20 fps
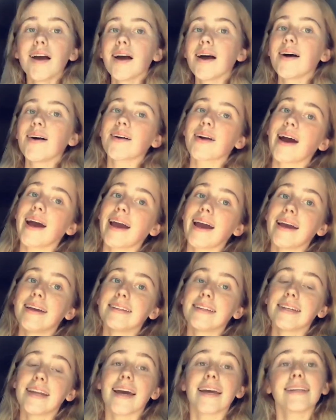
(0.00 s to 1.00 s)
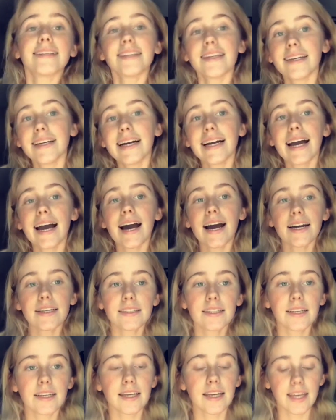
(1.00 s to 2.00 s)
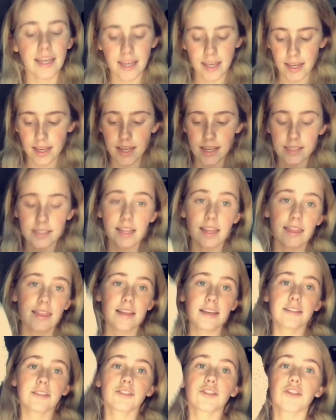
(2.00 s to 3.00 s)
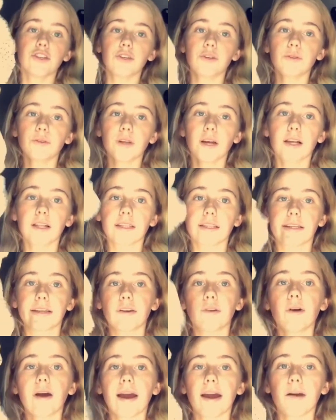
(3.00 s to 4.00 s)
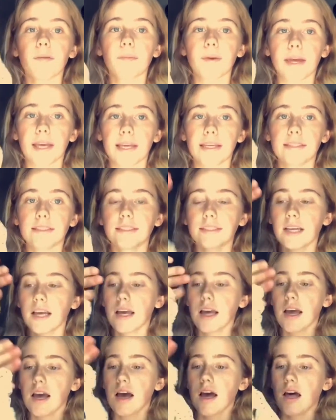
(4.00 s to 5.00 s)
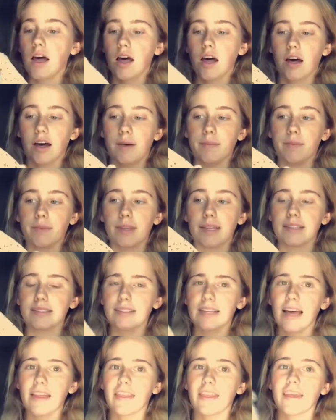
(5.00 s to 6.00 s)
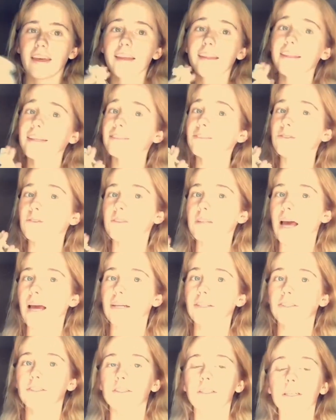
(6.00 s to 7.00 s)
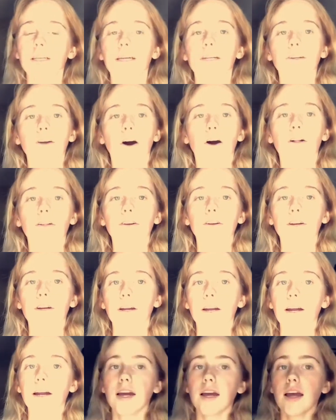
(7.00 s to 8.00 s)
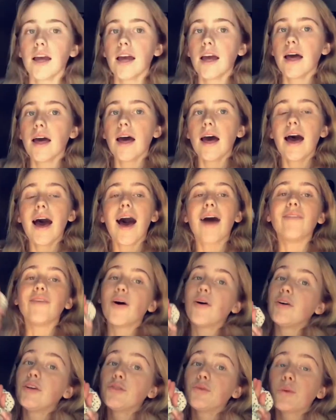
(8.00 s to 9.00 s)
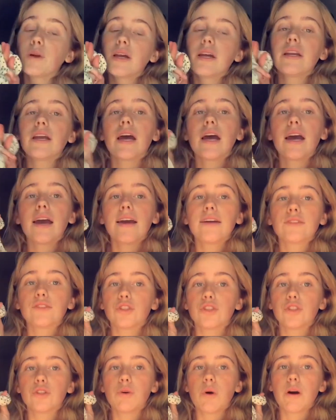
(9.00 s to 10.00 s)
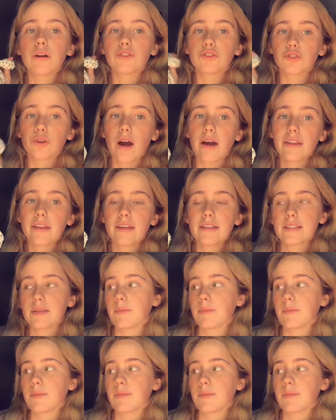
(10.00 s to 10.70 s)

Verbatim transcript: Okay, and the next thing I got is this cute little hair piece. Um, this, I think this was actually a dollar. I've always wanted to try these in my